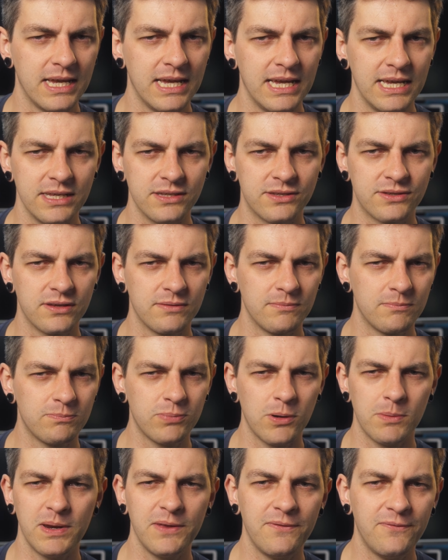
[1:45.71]
It's
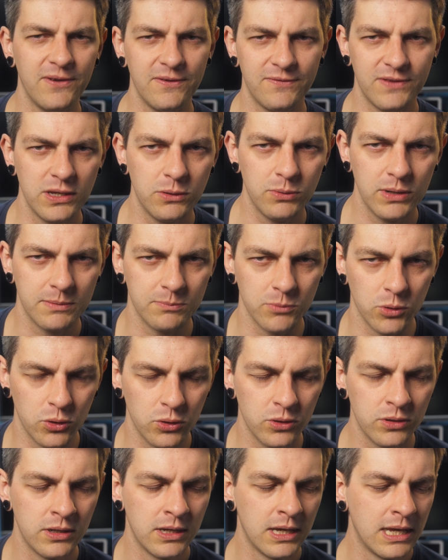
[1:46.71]
probably 50 quid
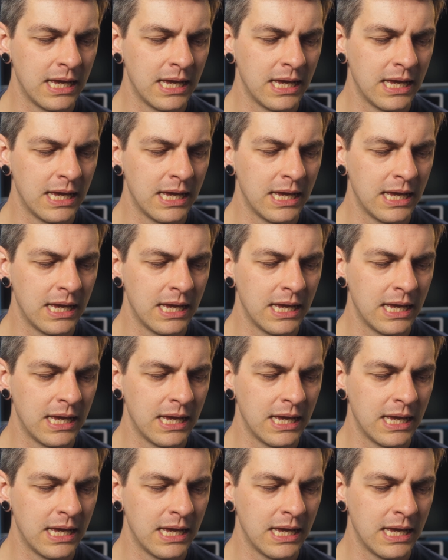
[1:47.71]
more.